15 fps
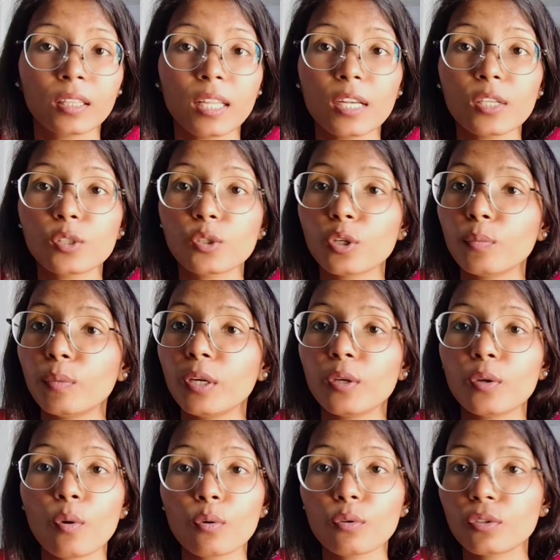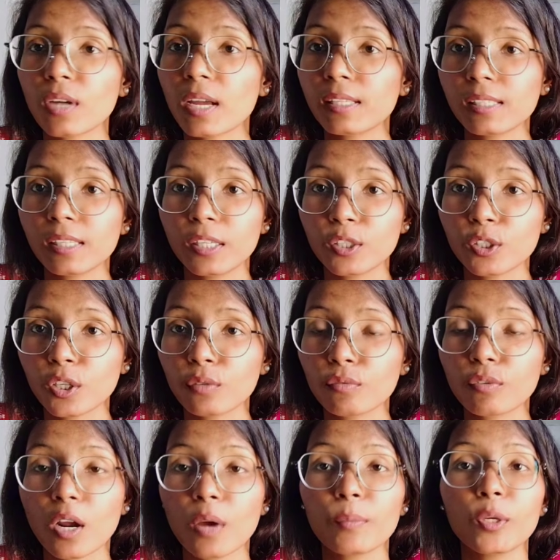There should be no translation
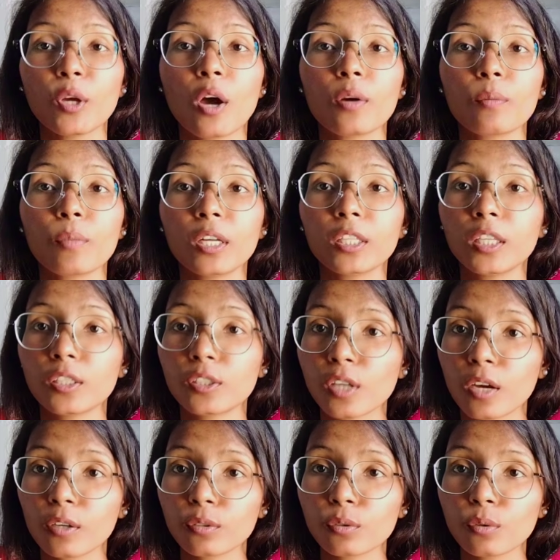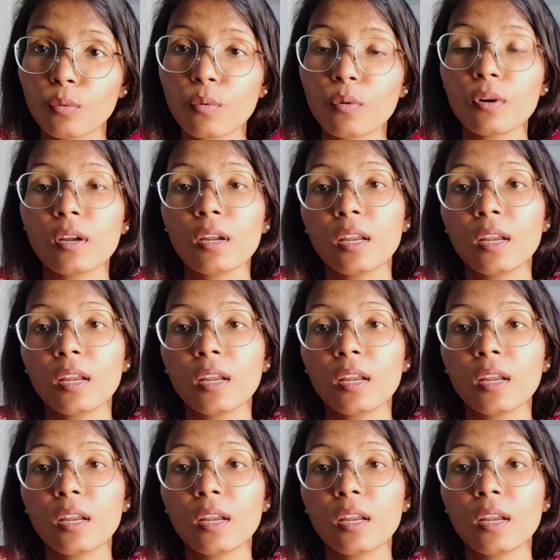from your mother tongue to